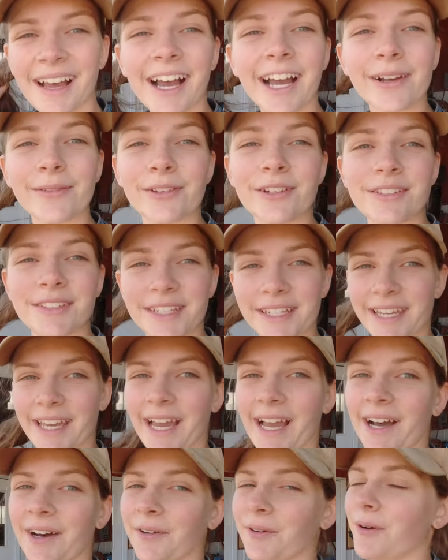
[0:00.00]
I'm losing
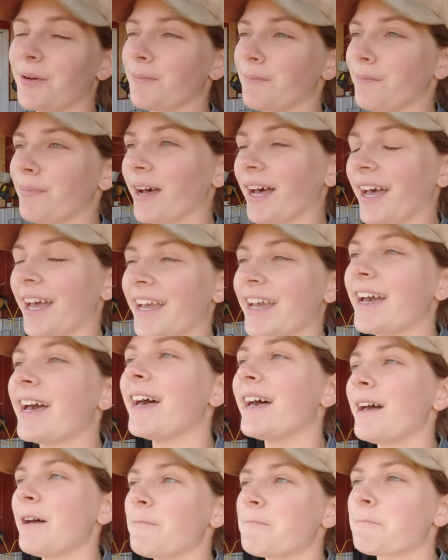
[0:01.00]
count, but
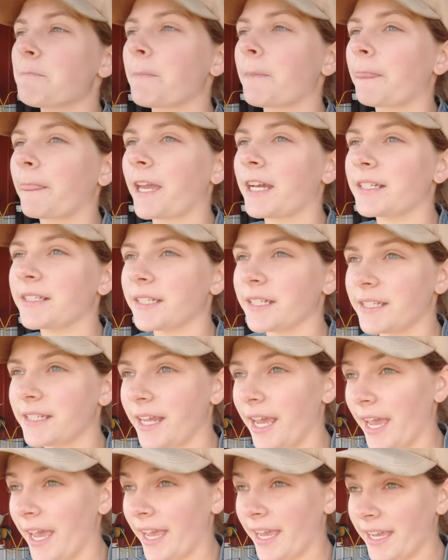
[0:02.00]

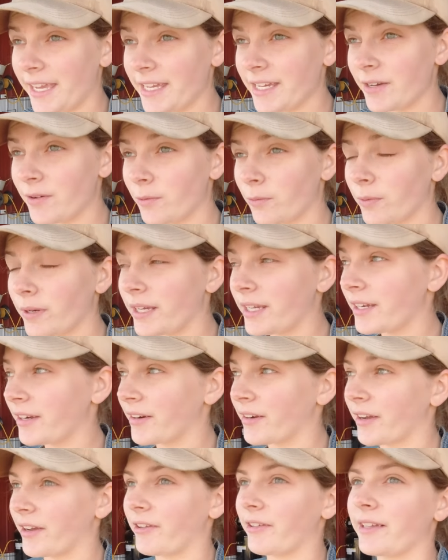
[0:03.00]
today we
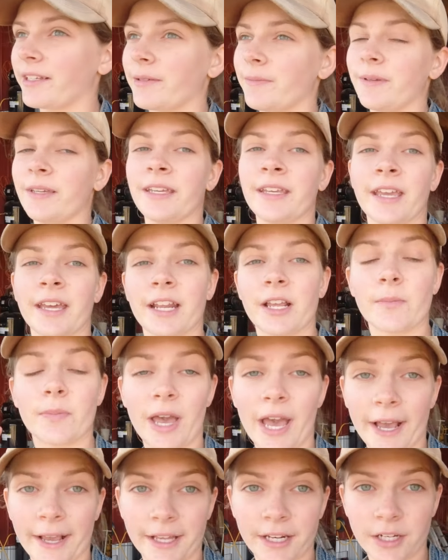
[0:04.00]
are going to be getting
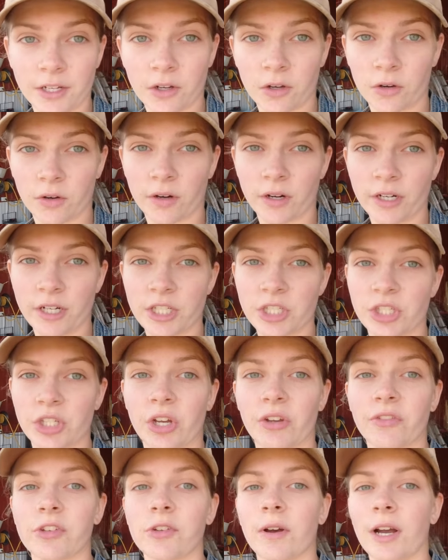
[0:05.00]
back into corn. So
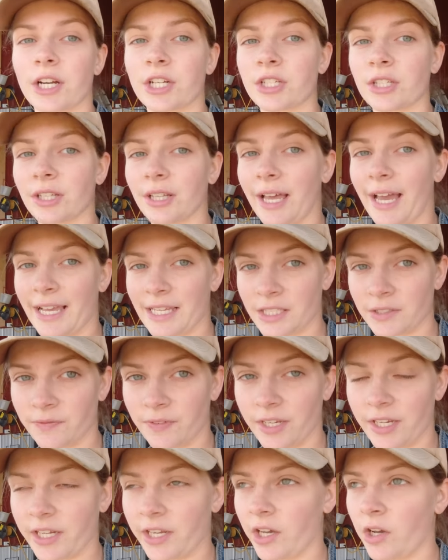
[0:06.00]
if you watched the last
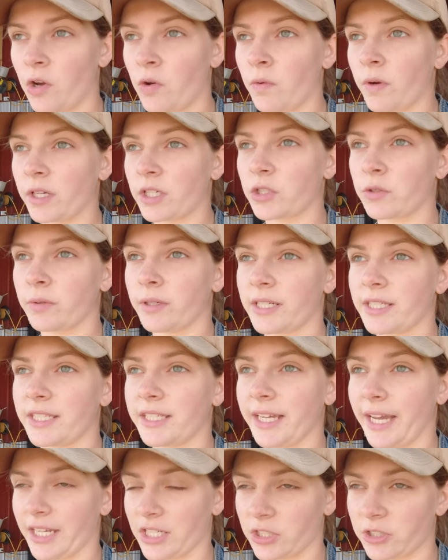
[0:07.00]
video, which was
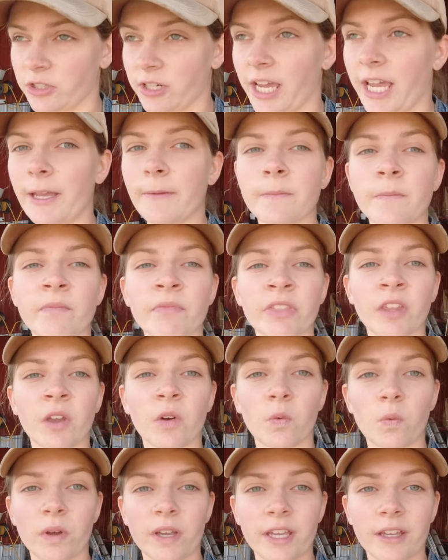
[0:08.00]
yesterday,
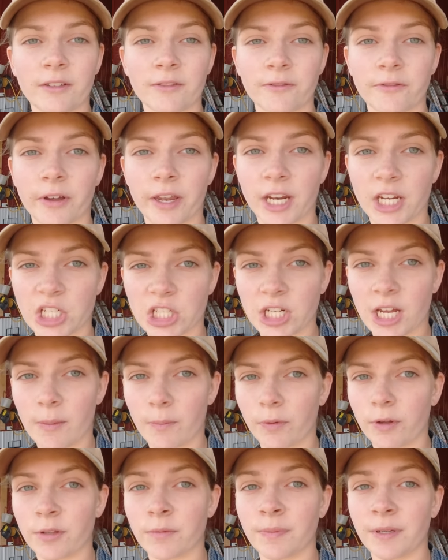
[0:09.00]
we finished
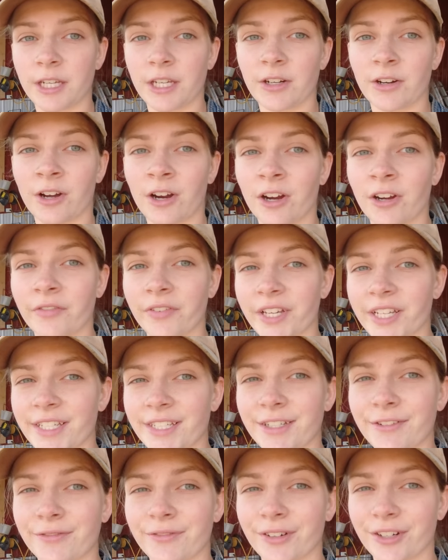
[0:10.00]
up with bean
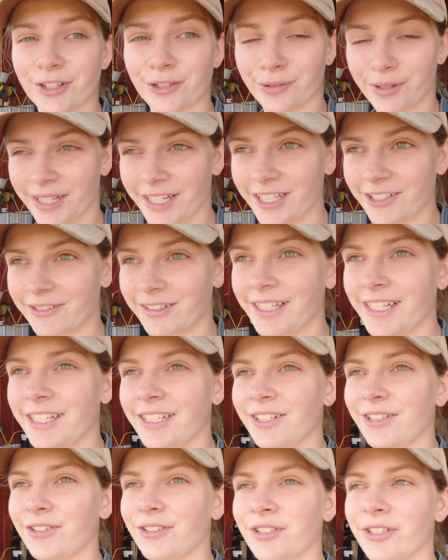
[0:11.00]
harvest for
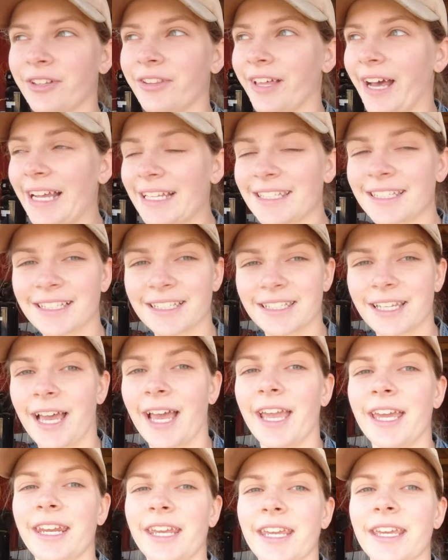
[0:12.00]
2022, so that's
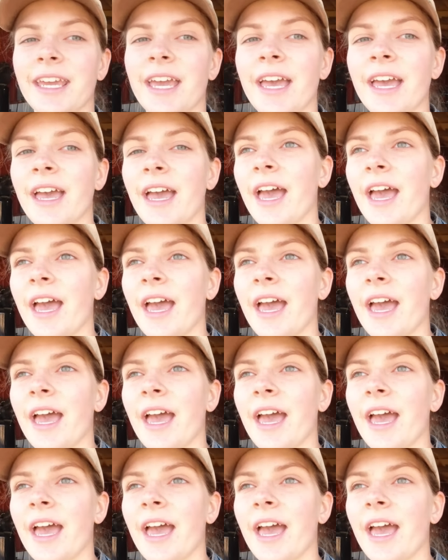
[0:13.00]
exciting.